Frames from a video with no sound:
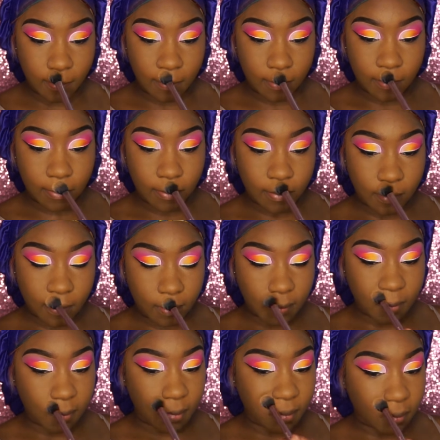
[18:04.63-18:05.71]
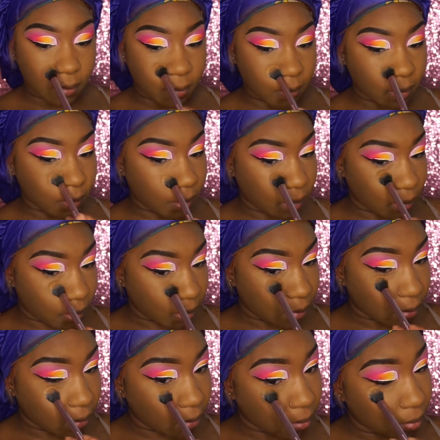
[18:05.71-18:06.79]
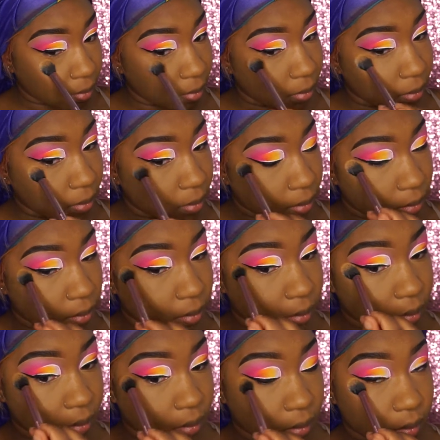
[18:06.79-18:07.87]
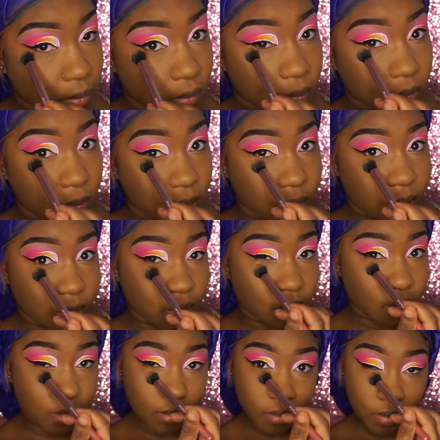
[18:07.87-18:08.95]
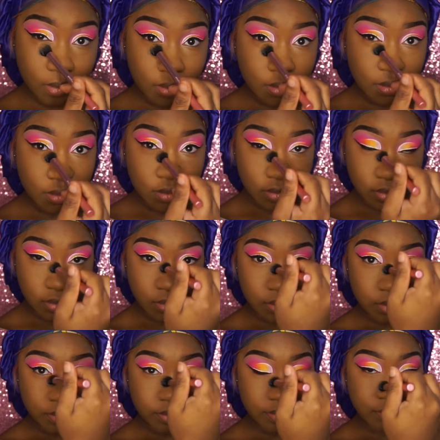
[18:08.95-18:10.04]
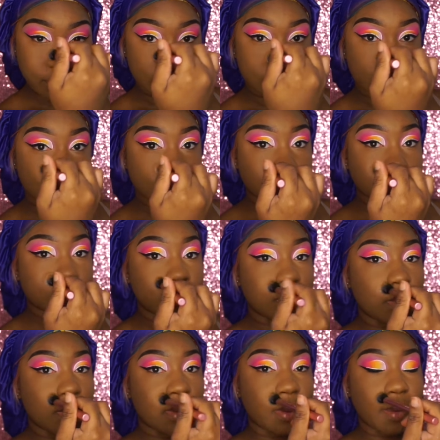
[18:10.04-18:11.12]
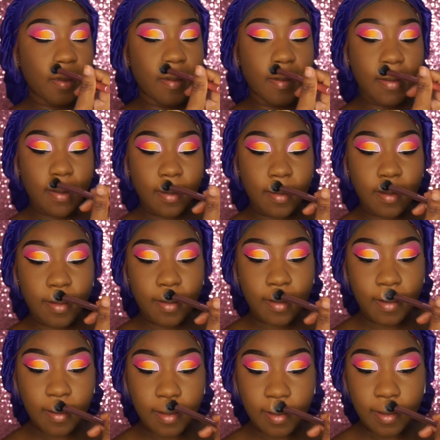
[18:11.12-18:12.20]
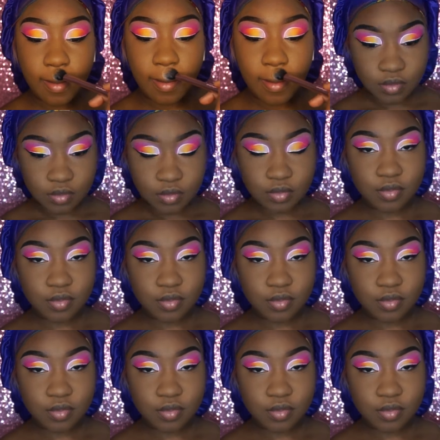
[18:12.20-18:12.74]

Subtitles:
It looks a little weird because I speeded it up a lot, but I'm basically just tapping powder into the same places that I just concealed.